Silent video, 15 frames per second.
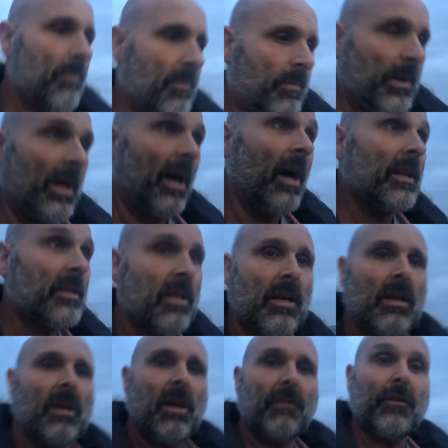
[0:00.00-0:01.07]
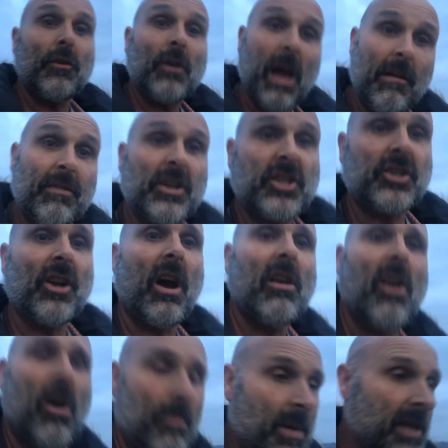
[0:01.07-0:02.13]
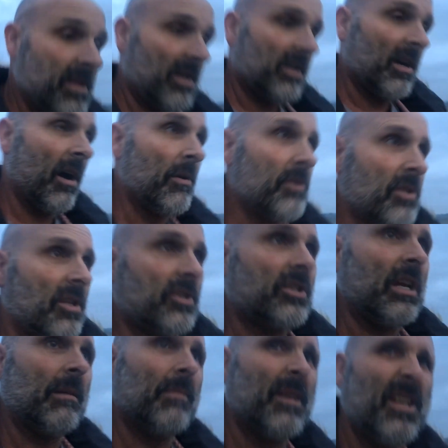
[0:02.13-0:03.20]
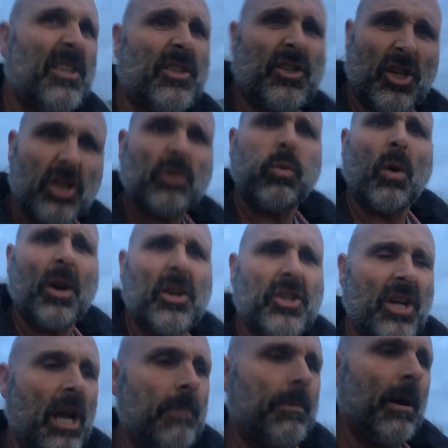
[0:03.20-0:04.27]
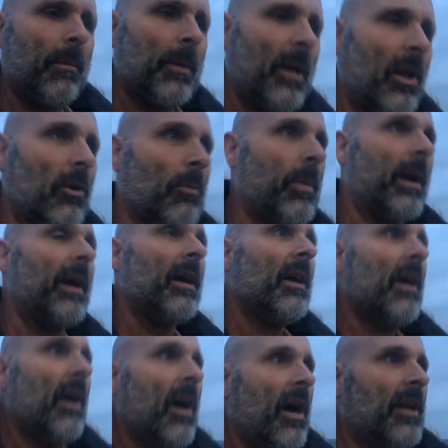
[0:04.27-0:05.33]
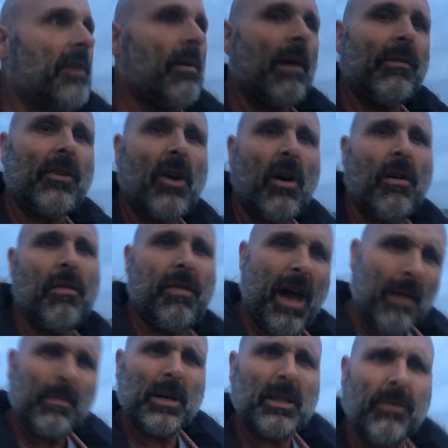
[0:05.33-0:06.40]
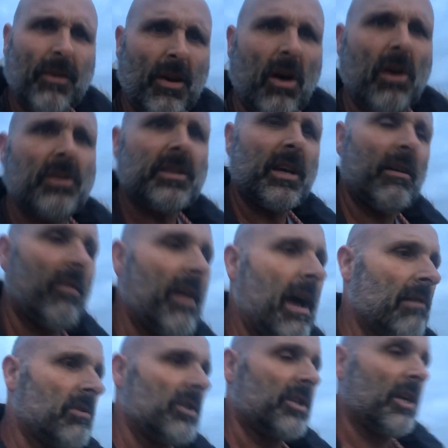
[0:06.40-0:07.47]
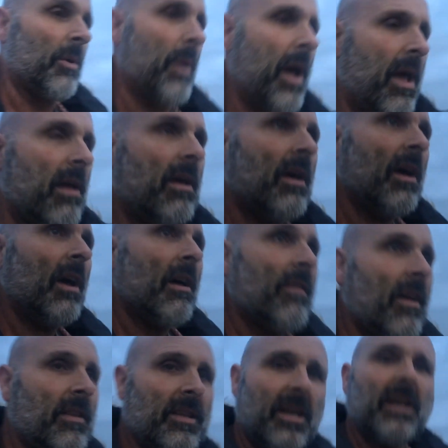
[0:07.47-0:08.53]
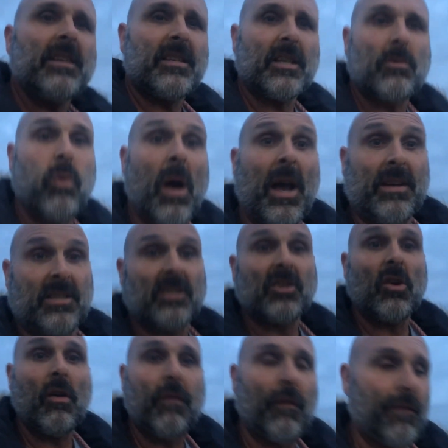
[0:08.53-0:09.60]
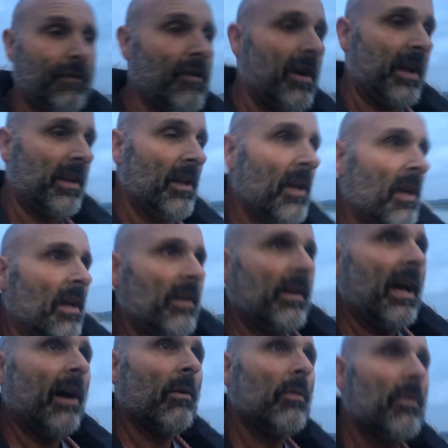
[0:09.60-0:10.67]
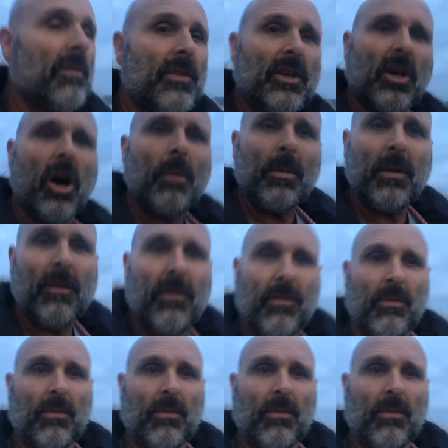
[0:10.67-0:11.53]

but if you're an average Joe like me that go into the gym and you just want to shape up a little bit and you haven't got that much of an idea on how to do it, then the easiest way is to do it for free. Now the common